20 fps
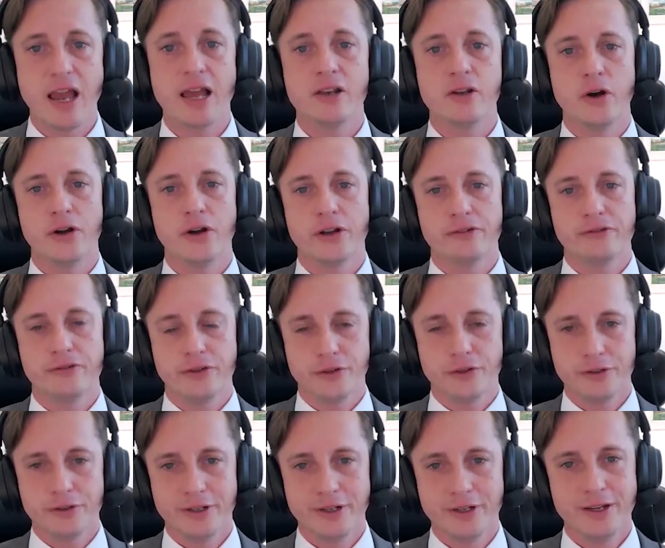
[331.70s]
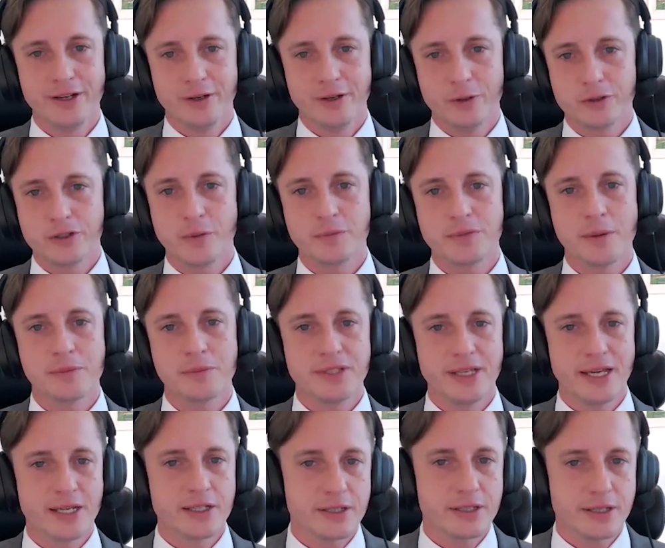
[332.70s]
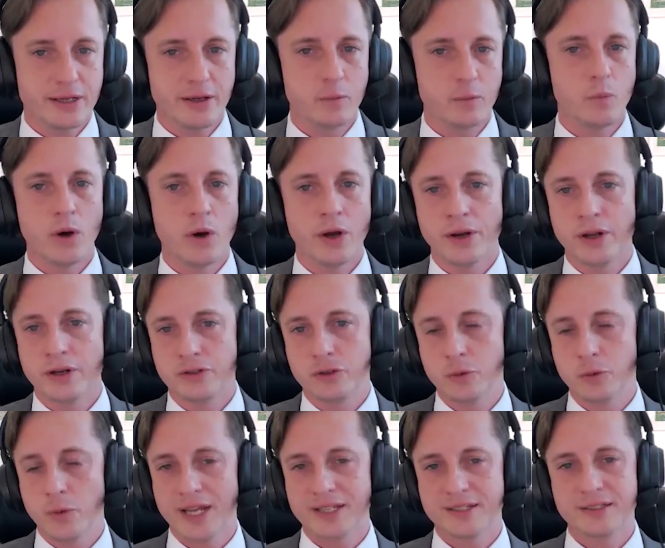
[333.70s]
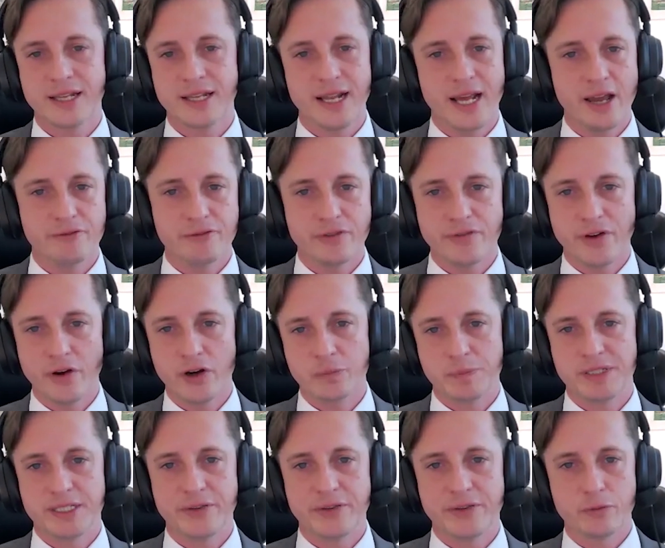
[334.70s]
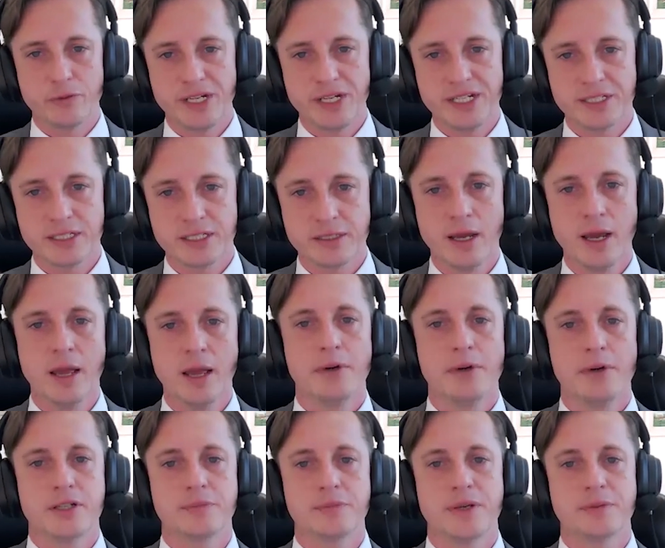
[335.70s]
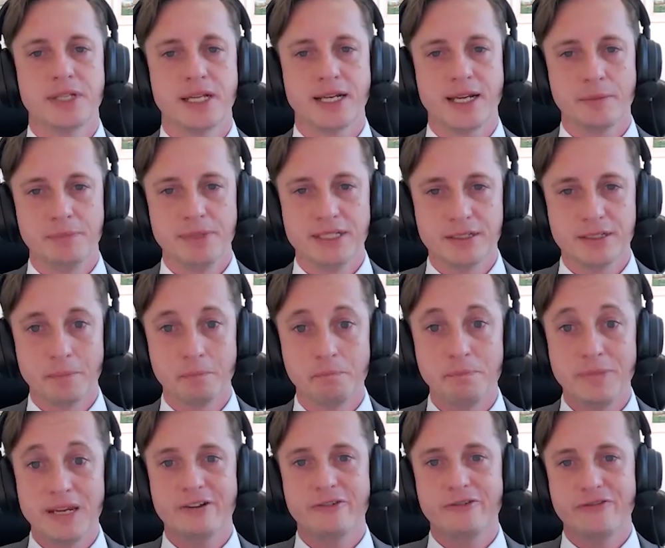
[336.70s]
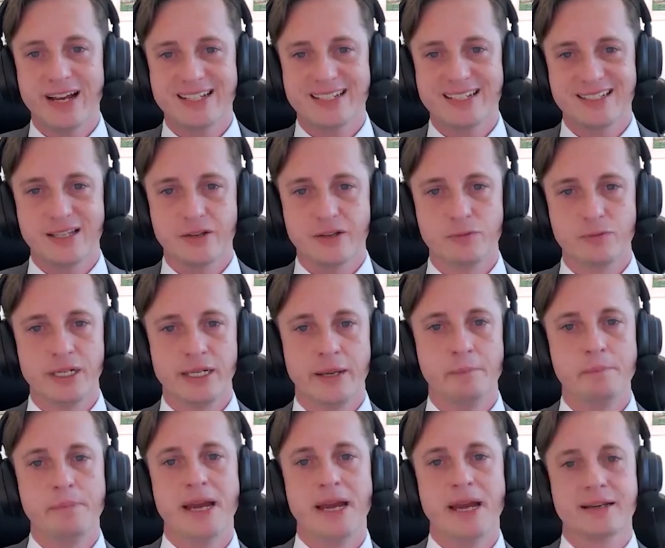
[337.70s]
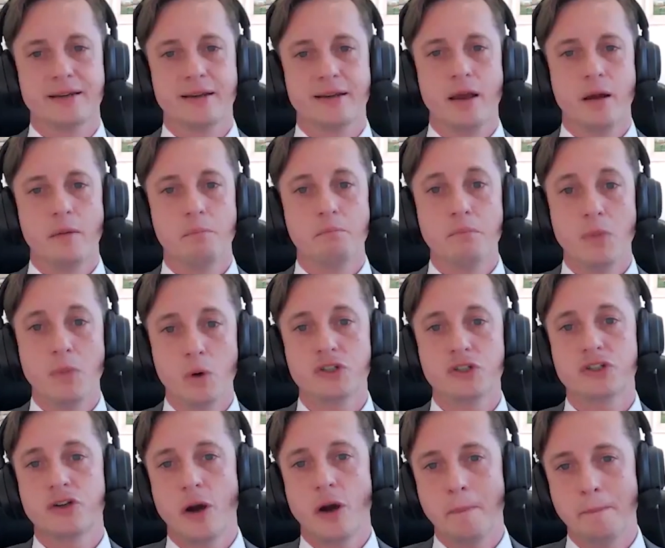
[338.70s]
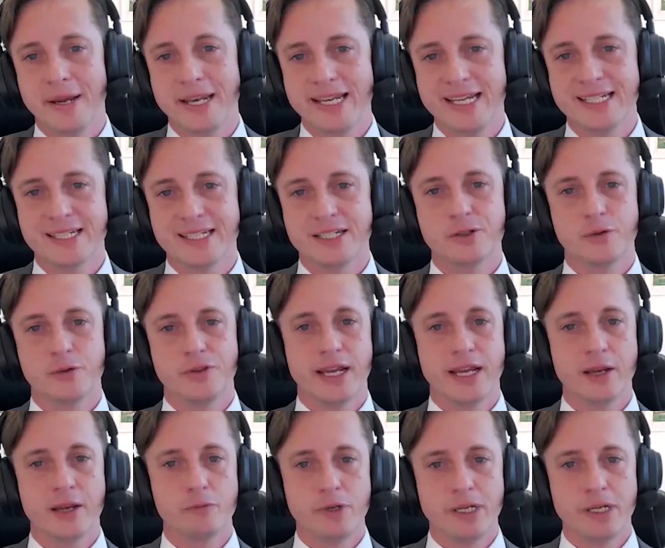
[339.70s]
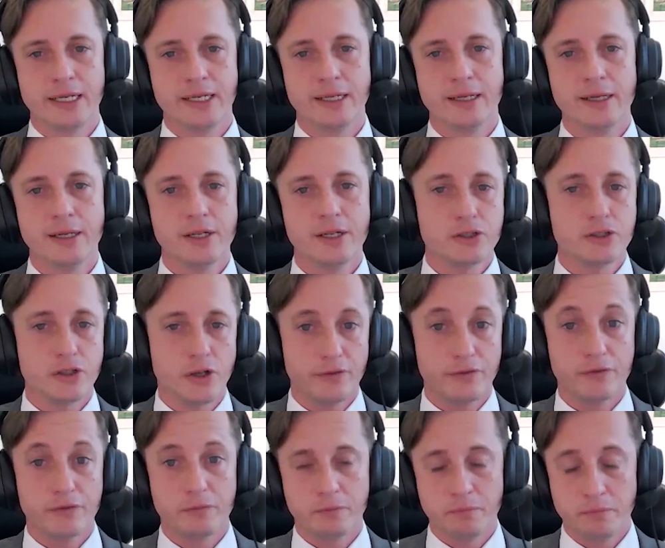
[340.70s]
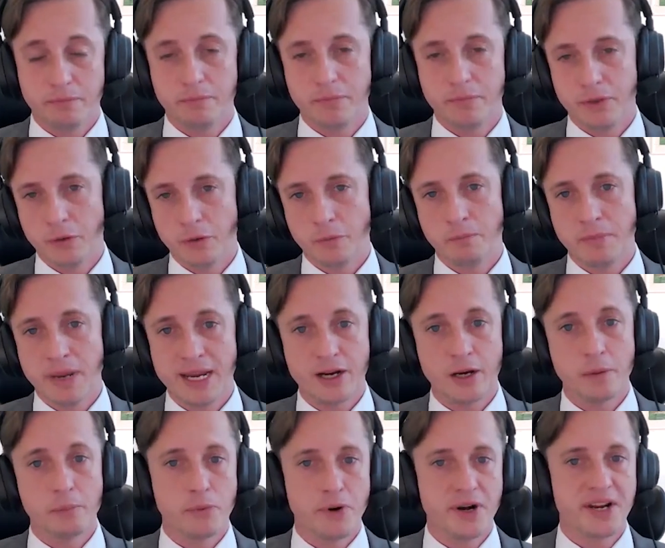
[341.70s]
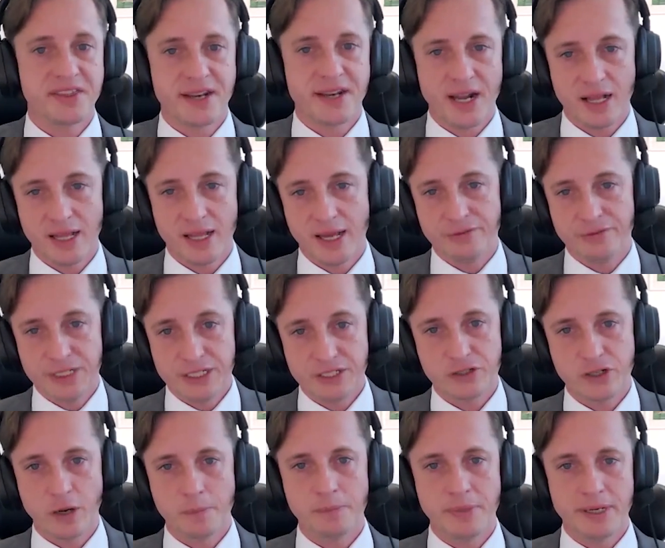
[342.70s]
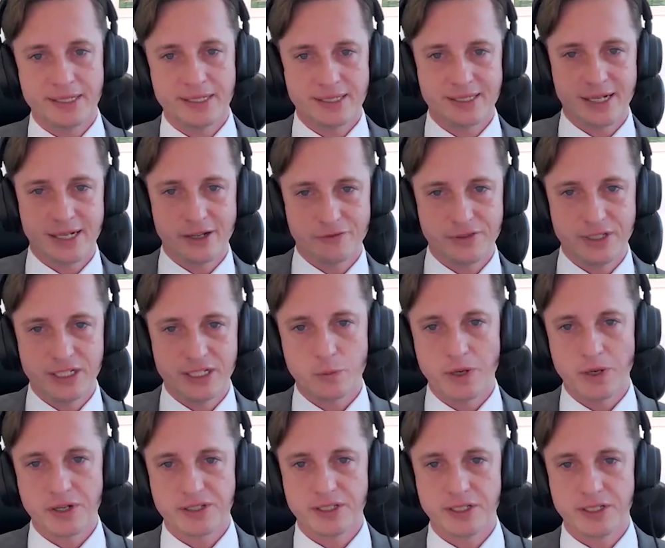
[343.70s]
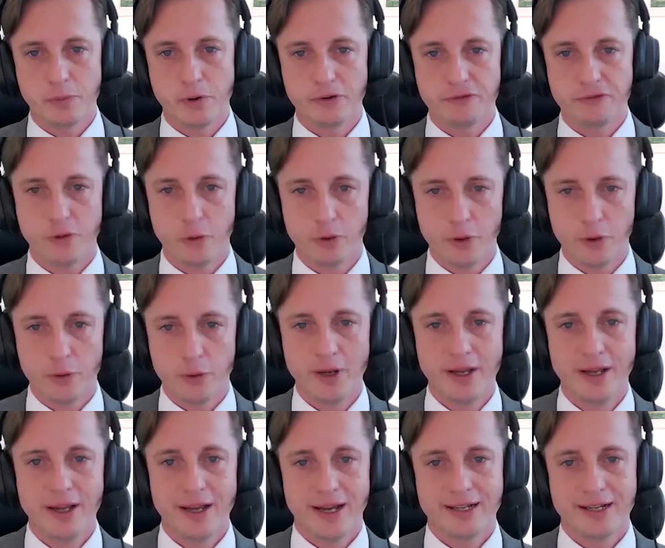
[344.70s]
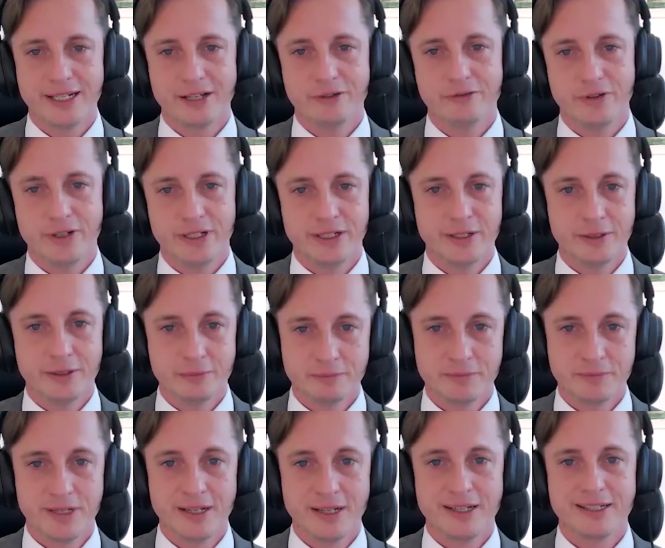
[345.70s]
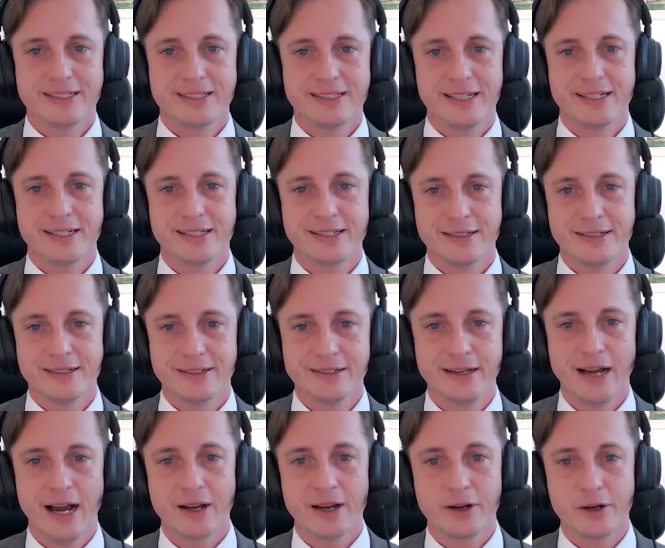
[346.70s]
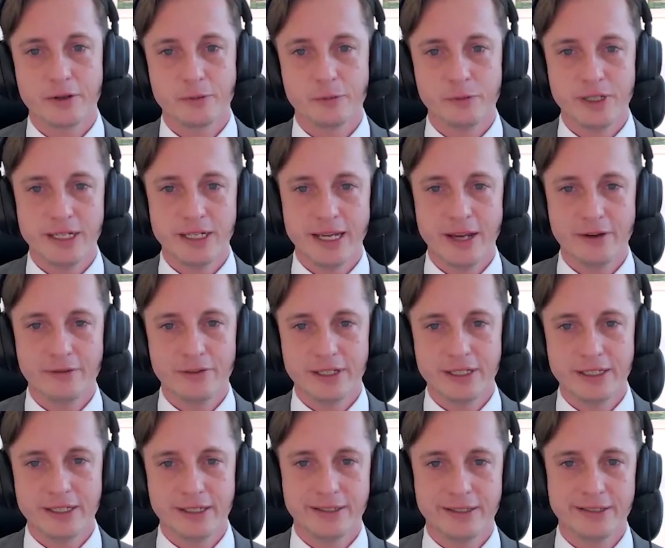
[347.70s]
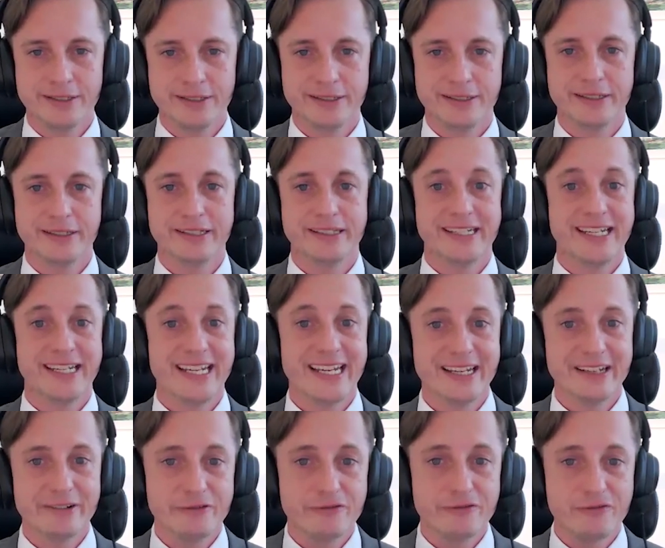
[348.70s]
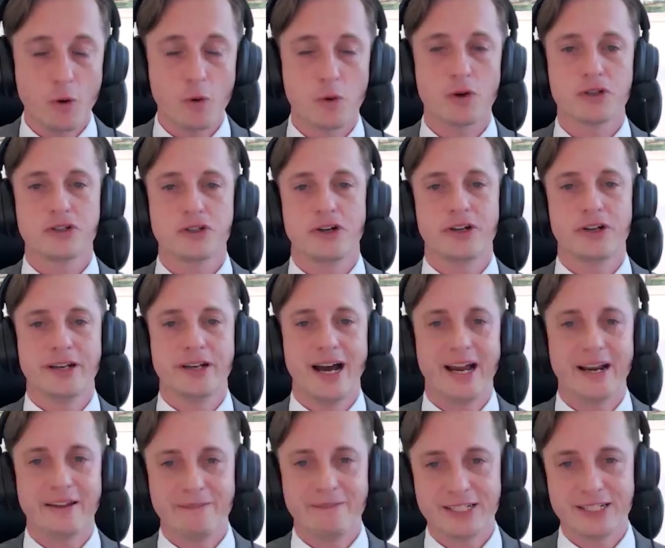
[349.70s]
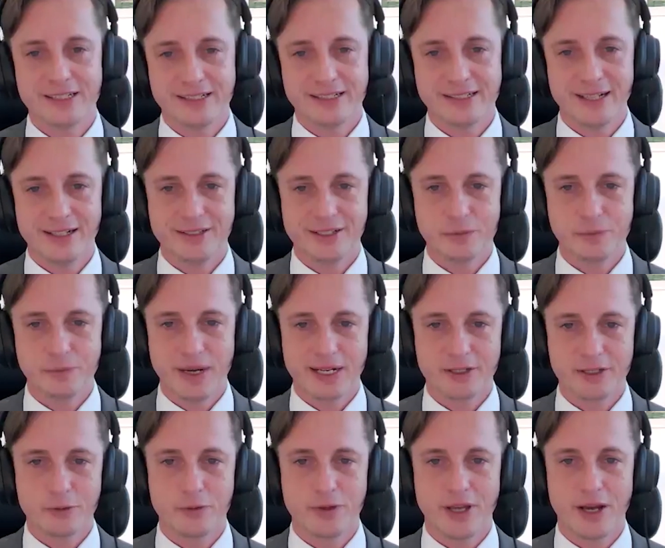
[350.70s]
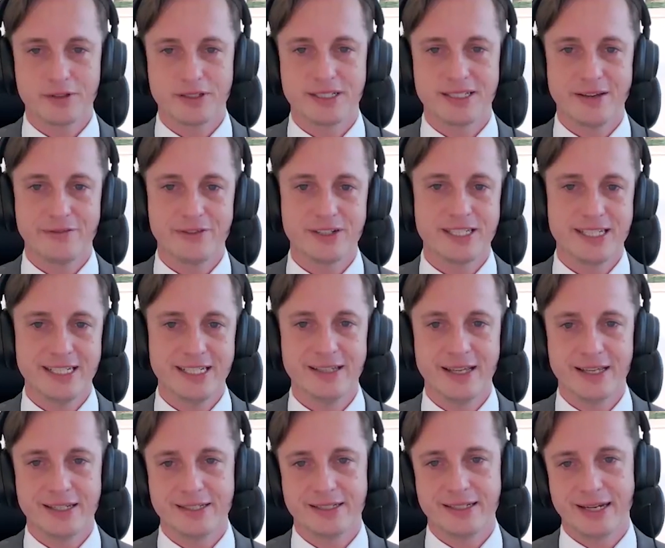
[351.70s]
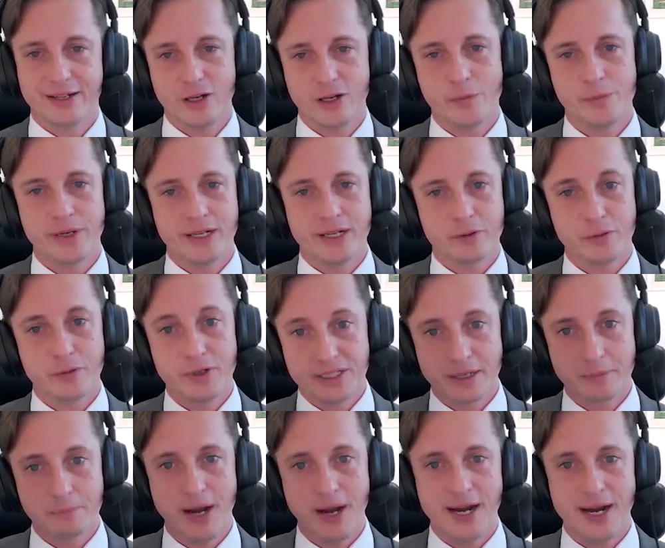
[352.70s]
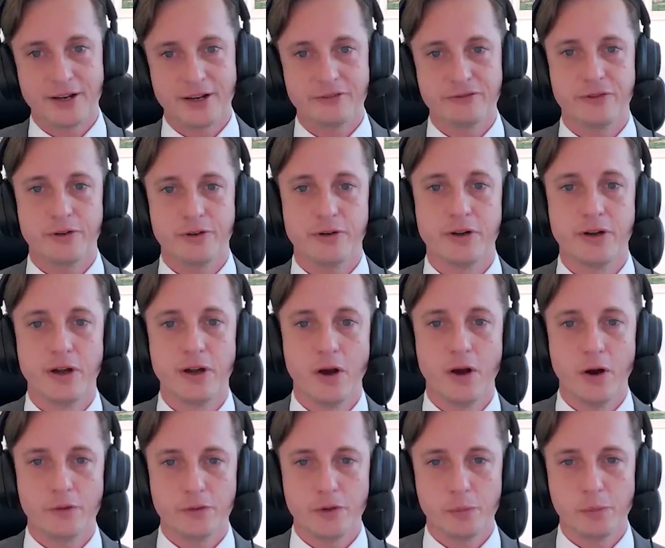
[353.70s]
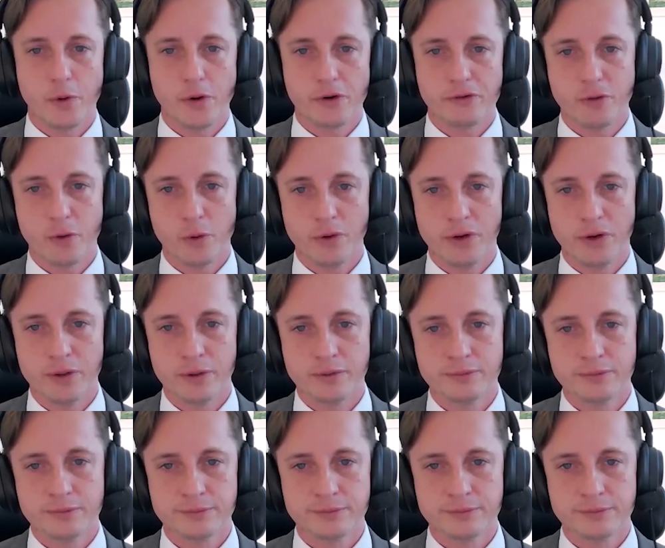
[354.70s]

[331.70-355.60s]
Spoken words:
lot of the, sometimes there's one or two assets that I have for very specific reasons, but sometimes there can be some big factors that really impact most companies. And so they can really sort of, make or break that I'll have these companies instead of these ones in the portfolio. And definitely since I got really heavily focused on artificial intelligence back in 2017, that's taken up an increasing part of the portfolio.